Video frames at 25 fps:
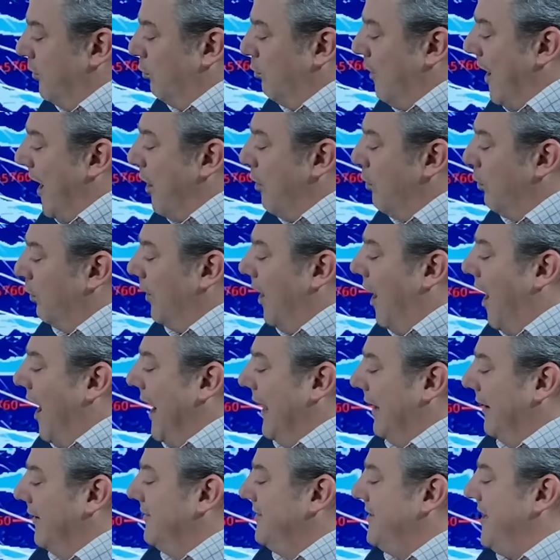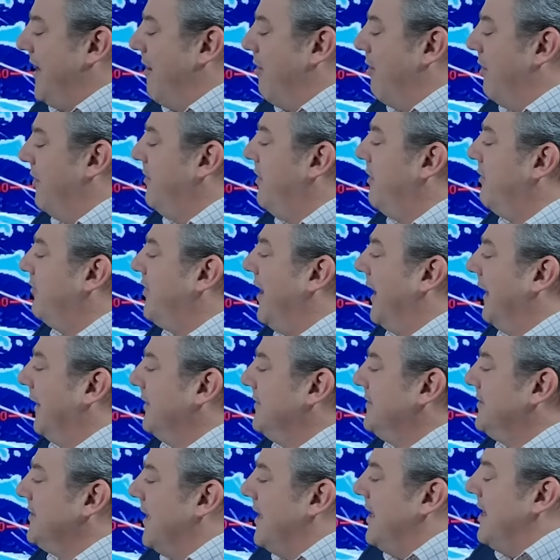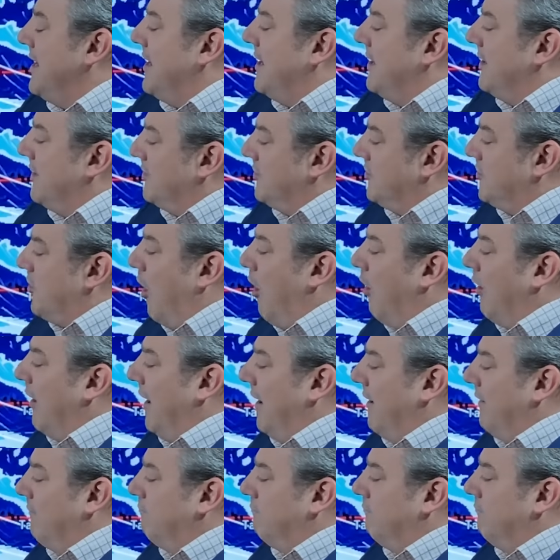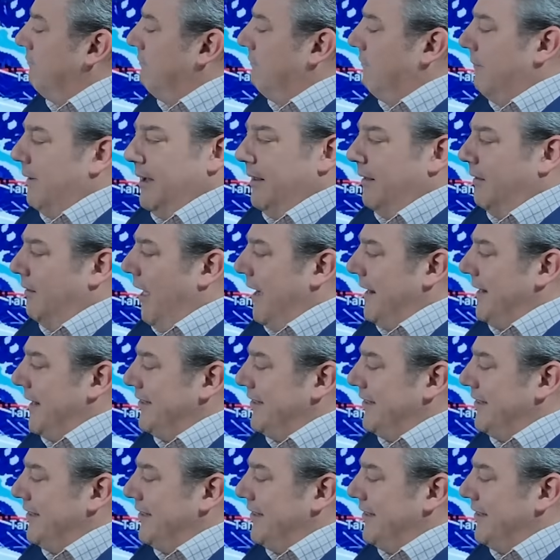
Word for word: Raoul Island here in New Zealand. Tonga, like I